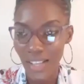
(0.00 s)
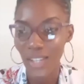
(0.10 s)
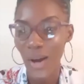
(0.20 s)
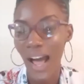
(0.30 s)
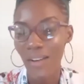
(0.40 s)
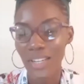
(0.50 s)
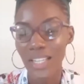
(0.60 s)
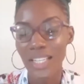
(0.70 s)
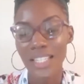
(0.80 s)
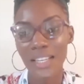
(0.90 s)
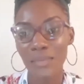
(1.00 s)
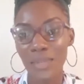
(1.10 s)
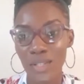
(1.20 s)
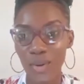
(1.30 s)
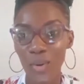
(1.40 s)
not having it seem
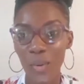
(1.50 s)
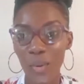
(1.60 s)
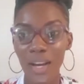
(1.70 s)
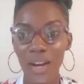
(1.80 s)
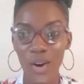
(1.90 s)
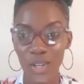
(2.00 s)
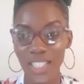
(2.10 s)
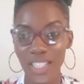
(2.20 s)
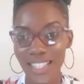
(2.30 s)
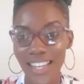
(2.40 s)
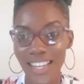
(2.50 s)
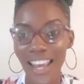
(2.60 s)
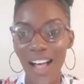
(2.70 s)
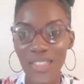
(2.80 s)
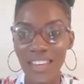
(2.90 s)
as though, oh my gosh, eating
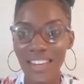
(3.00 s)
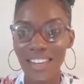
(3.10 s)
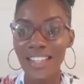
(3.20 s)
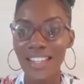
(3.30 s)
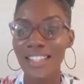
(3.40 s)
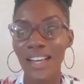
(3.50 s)
healthy is such a